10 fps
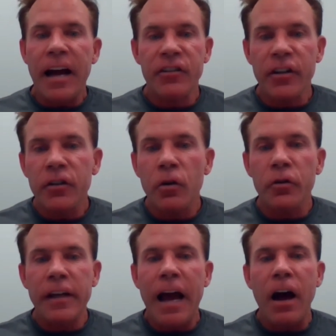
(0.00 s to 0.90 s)
I just don't
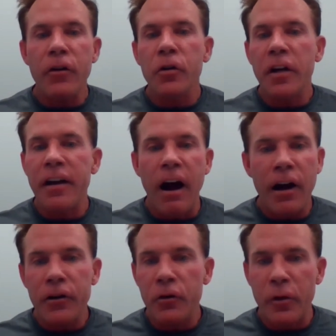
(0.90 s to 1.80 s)
see how you can
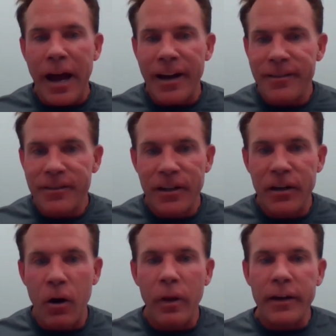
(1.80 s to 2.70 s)
argue that. You
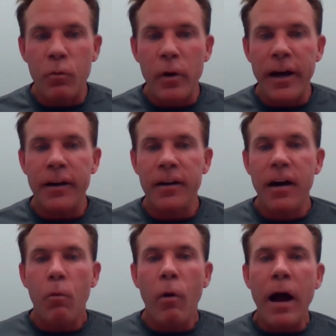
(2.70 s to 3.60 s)
know, like
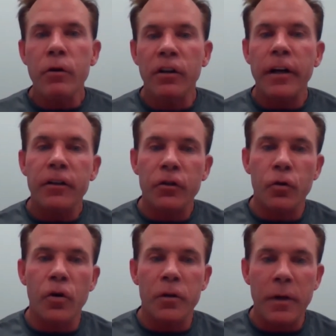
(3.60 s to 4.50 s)
why would liquor
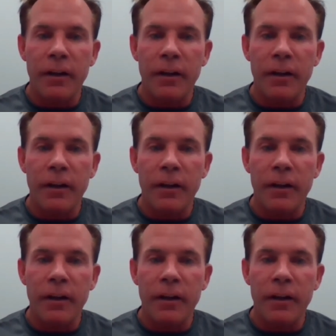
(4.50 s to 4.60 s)
stores